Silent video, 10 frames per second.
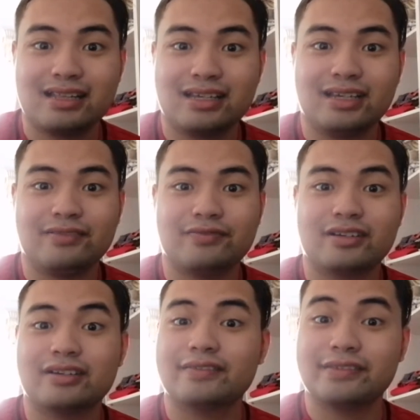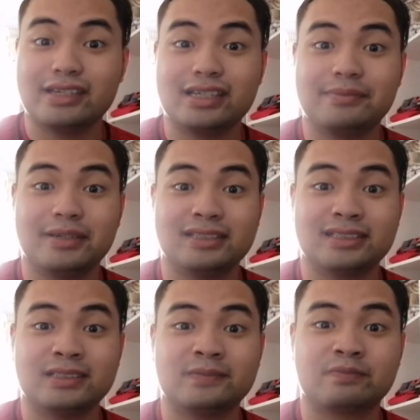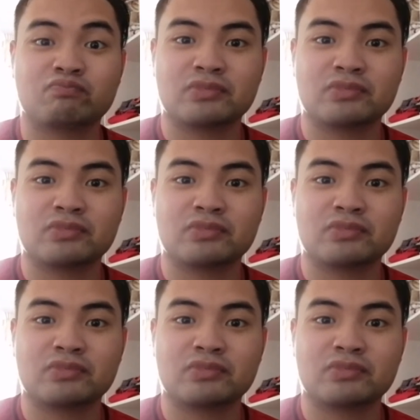Life got really busy.